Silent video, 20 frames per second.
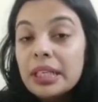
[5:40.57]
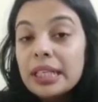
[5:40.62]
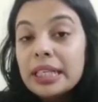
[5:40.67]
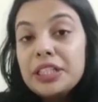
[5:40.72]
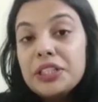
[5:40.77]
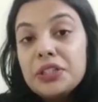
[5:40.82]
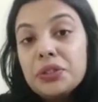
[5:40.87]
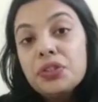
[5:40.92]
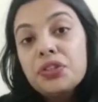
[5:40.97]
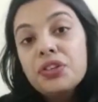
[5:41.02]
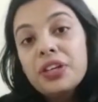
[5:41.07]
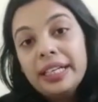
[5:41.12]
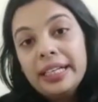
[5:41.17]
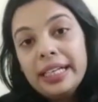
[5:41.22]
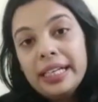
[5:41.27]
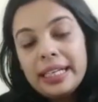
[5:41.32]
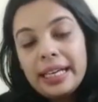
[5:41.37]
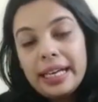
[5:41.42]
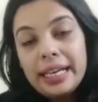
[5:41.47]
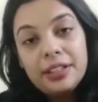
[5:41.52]
into train
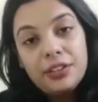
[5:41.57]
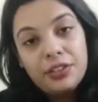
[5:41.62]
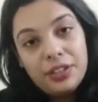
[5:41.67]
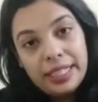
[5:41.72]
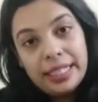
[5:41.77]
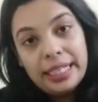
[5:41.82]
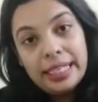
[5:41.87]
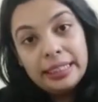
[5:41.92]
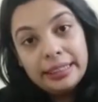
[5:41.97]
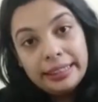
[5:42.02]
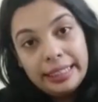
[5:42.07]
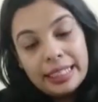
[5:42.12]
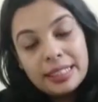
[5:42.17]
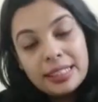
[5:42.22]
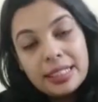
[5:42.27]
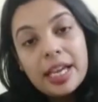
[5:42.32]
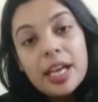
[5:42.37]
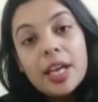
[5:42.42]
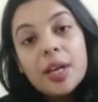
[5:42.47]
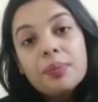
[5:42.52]
and
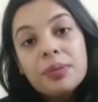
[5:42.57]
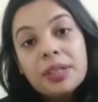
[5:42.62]
test,